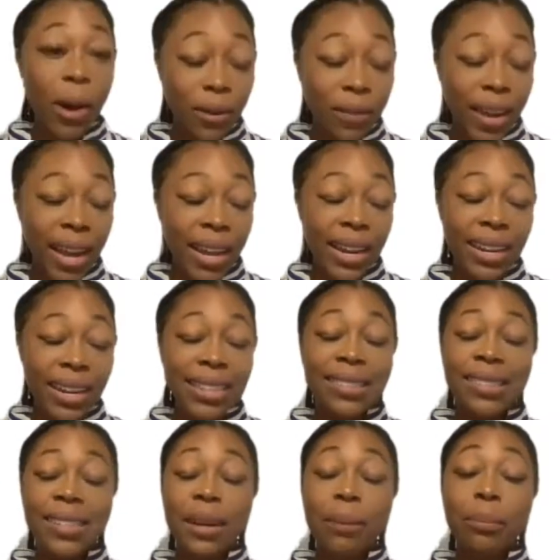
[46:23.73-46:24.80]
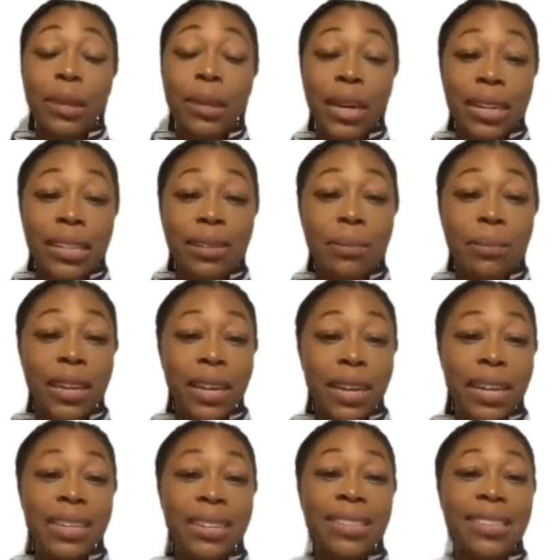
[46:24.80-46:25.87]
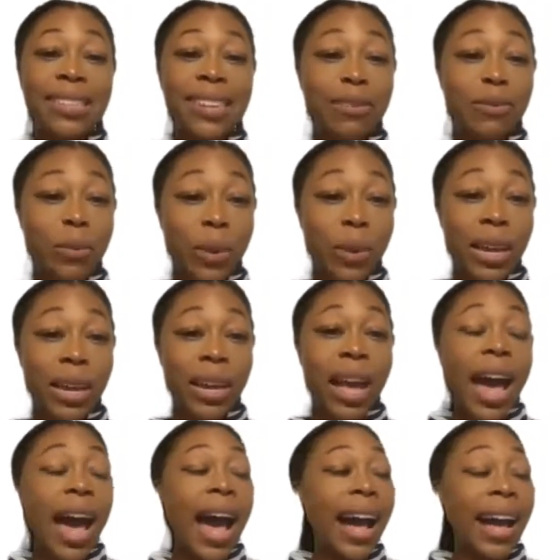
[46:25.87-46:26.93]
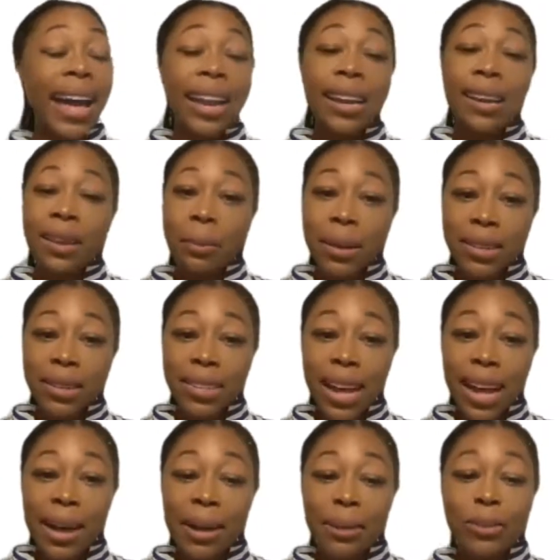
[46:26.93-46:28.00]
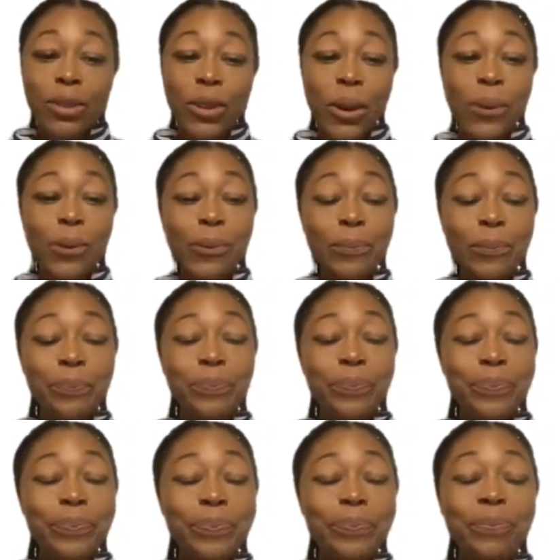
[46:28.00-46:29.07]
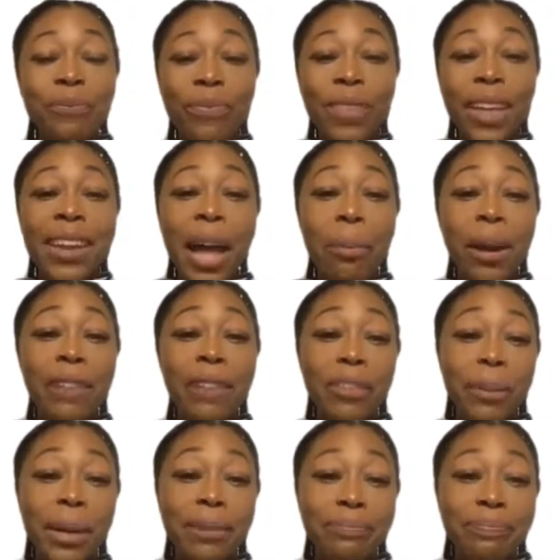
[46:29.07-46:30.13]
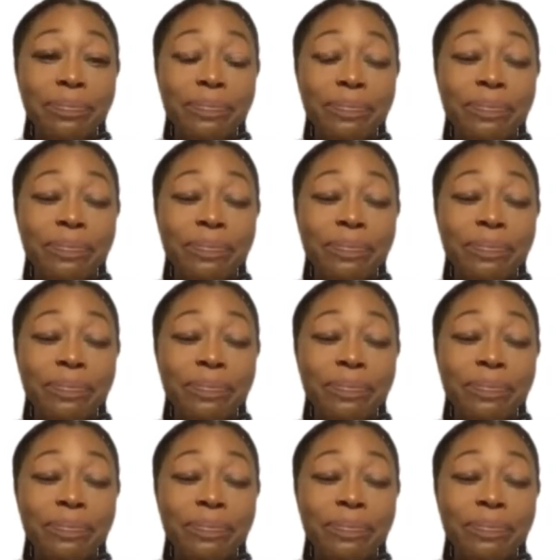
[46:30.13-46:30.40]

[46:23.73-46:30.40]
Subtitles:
motivated into completing some things next week. I got a little bit of time, so y'all pray for me.